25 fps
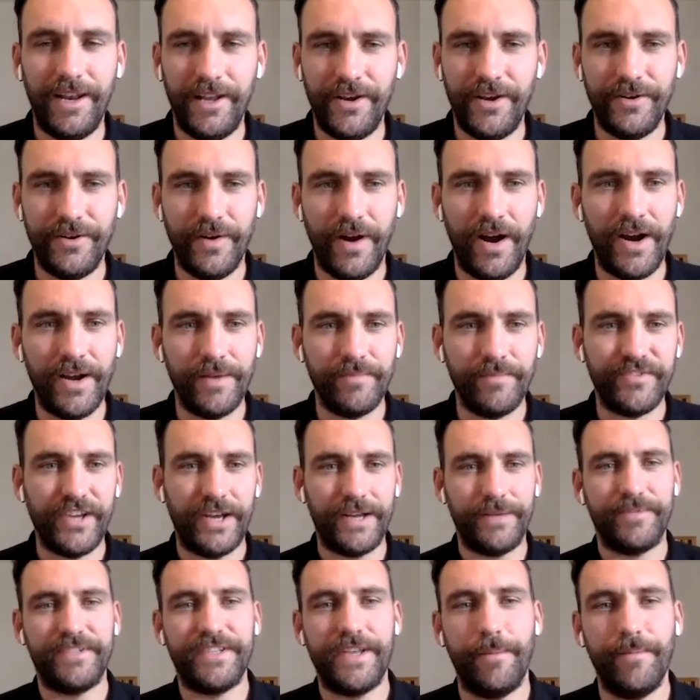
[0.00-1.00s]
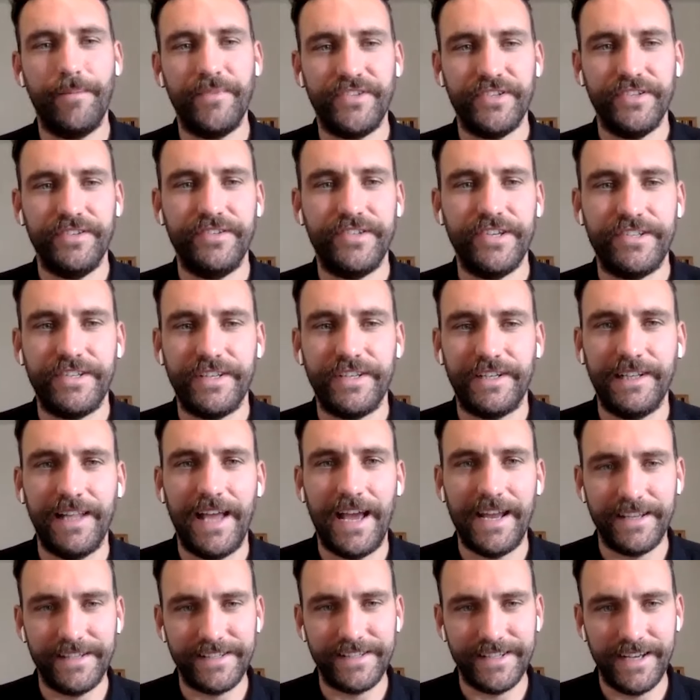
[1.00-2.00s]
Hello, I'm James Temperton, digital
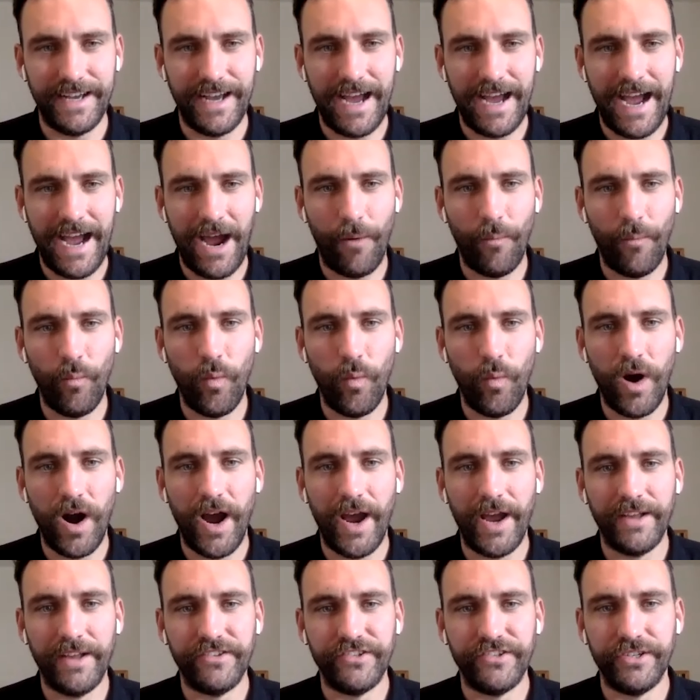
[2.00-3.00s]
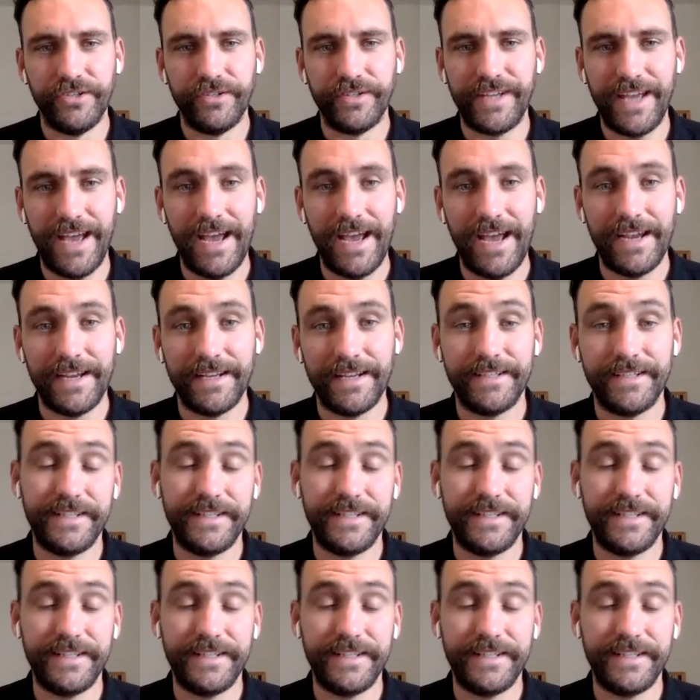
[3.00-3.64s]
editor at Wired UK.